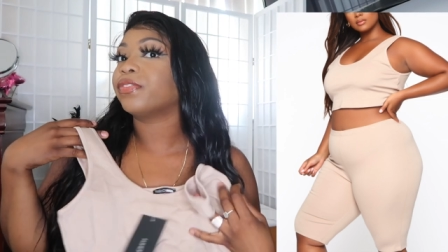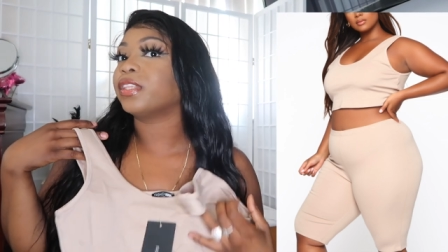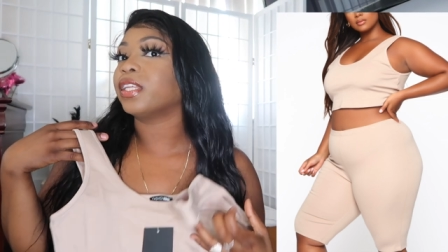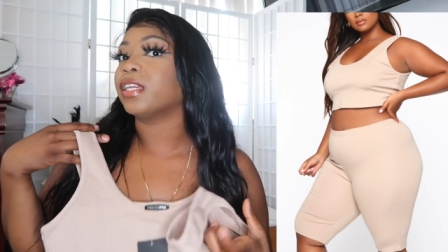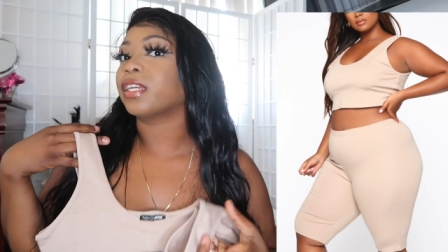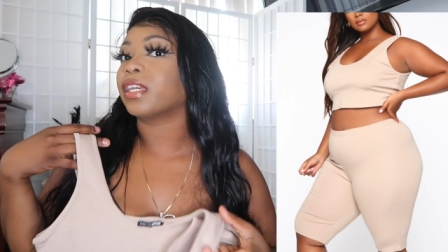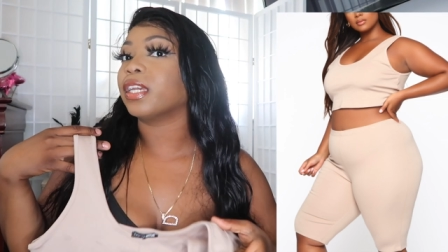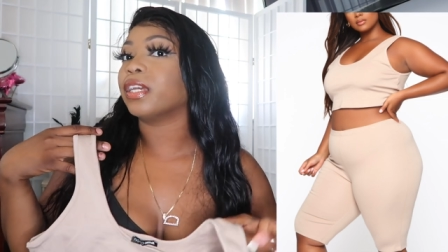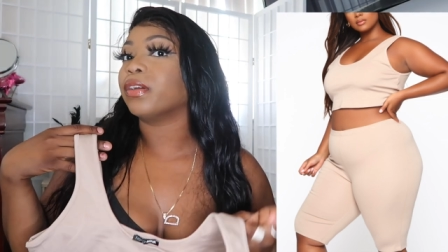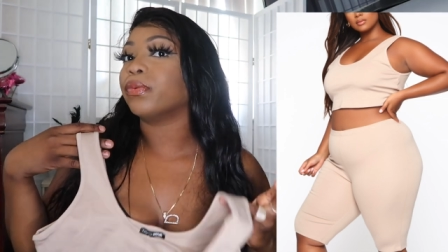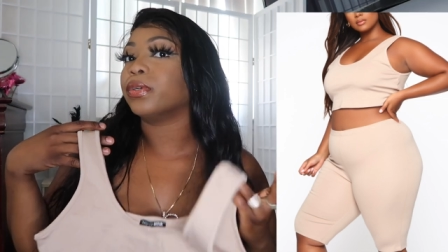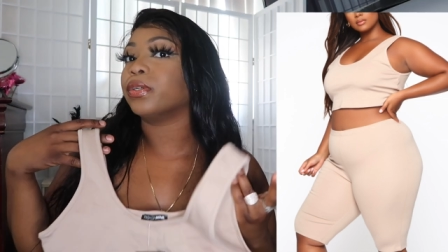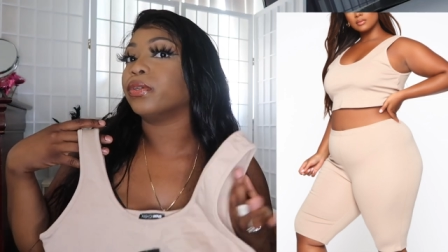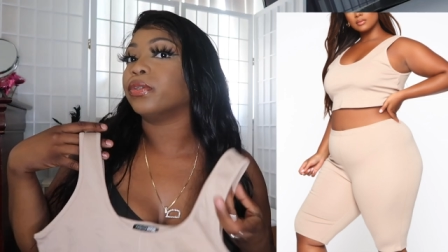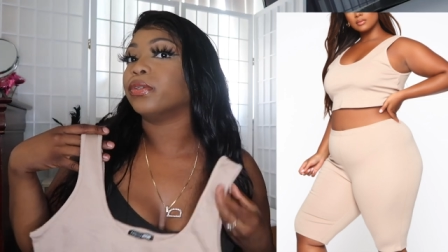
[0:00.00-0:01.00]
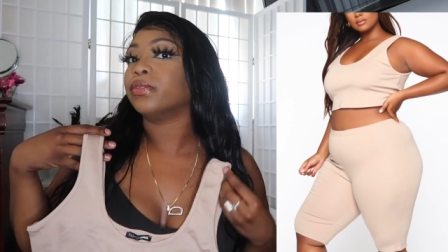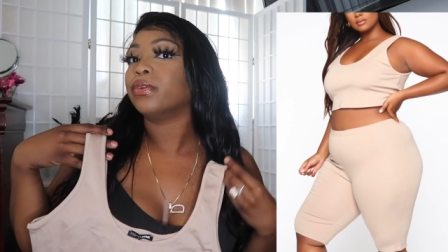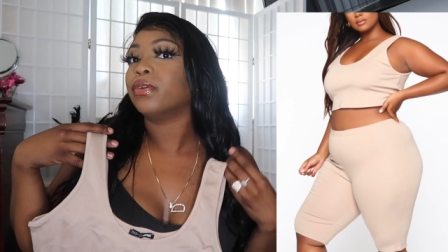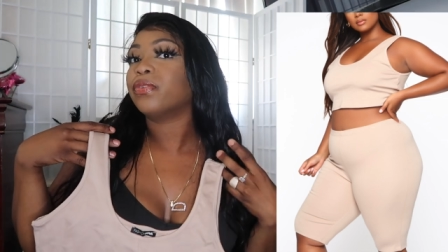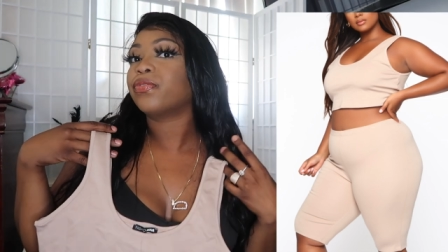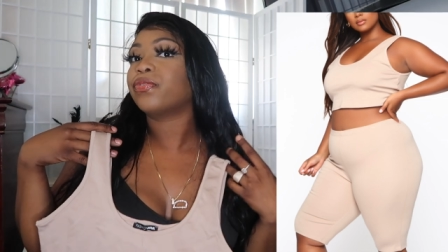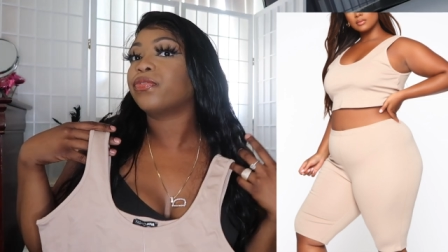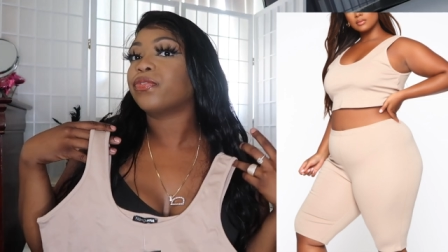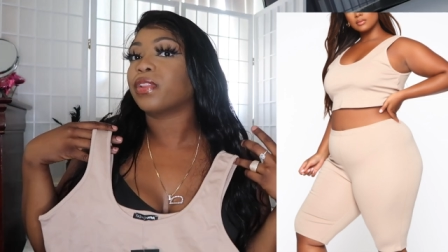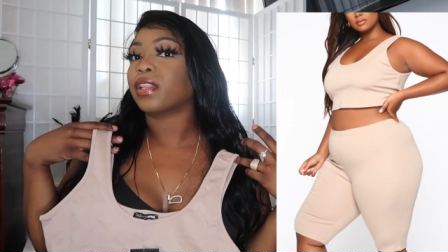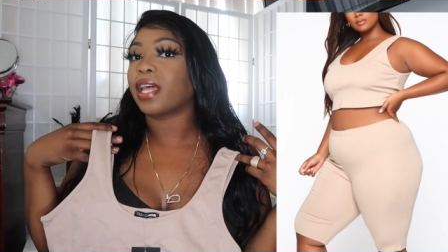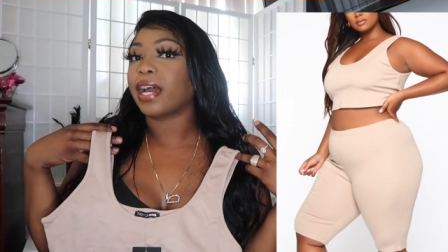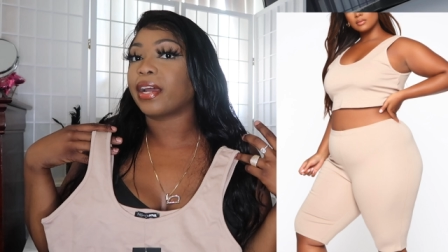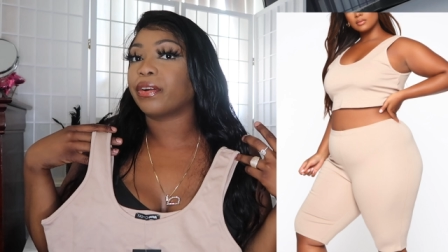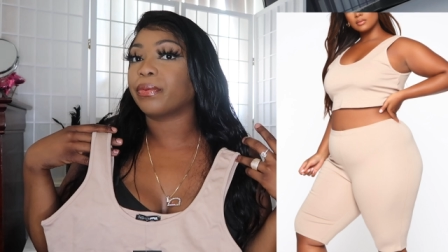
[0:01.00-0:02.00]
think it will
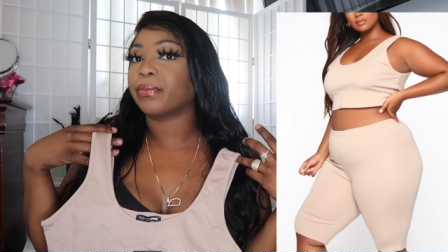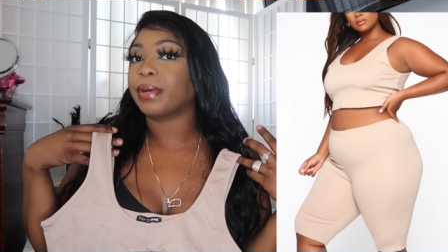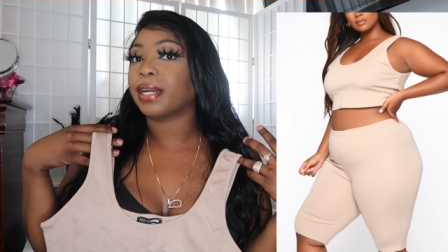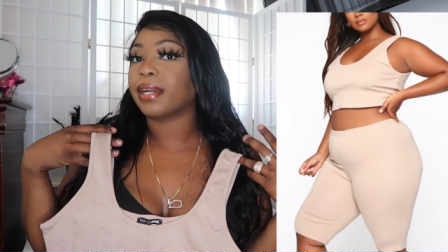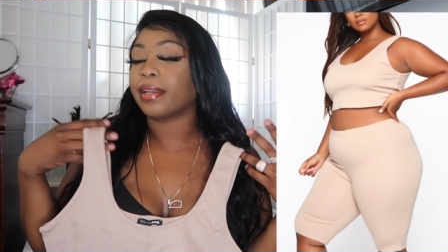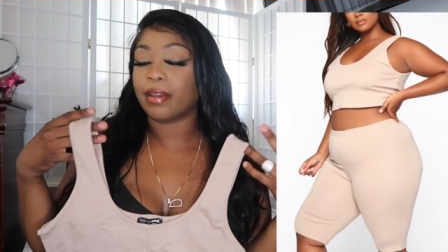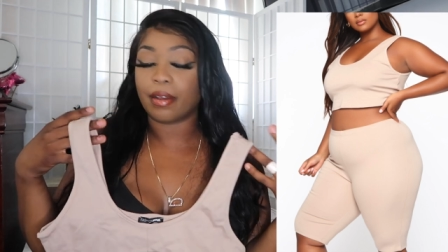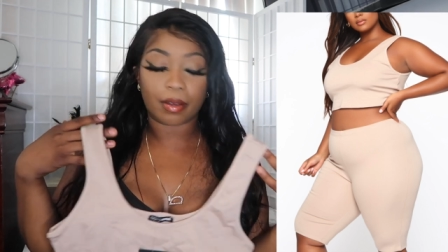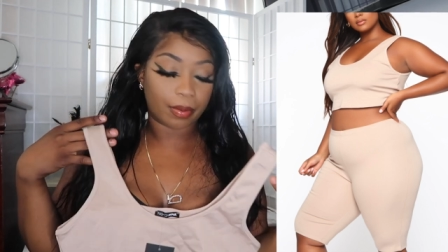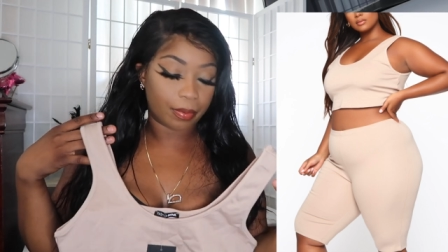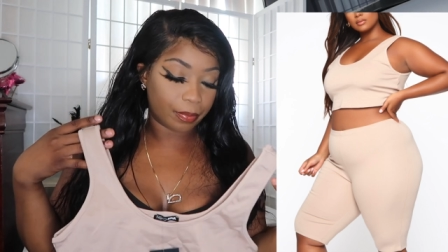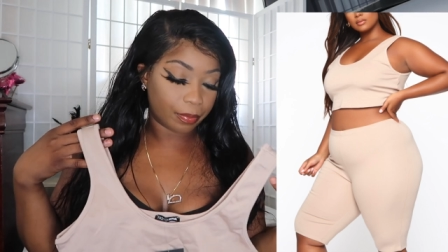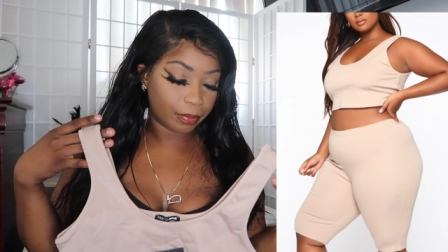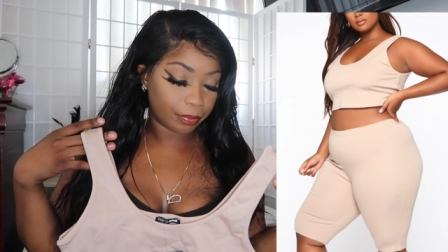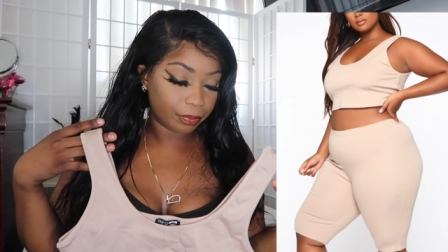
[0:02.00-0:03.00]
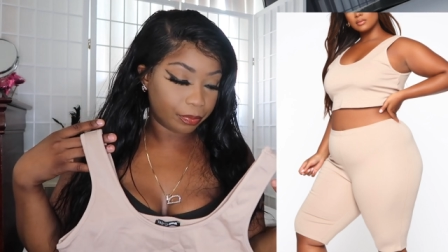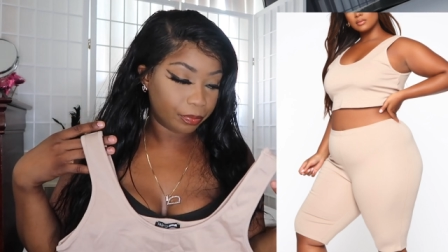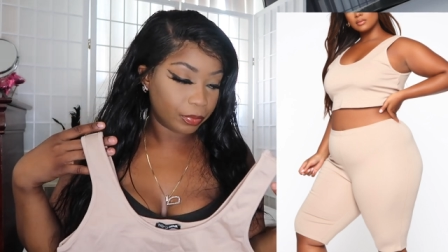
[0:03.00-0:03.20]
flatter my um